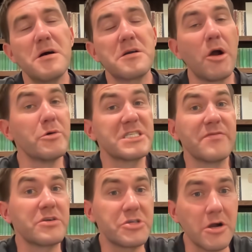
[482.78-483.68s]
ghost of
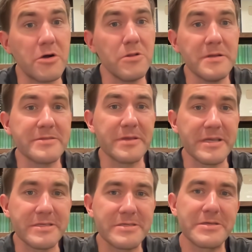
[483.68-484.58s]
a chuckle, at
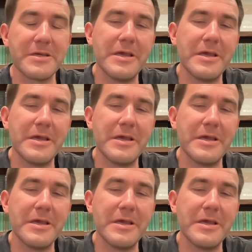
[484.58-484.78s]
least.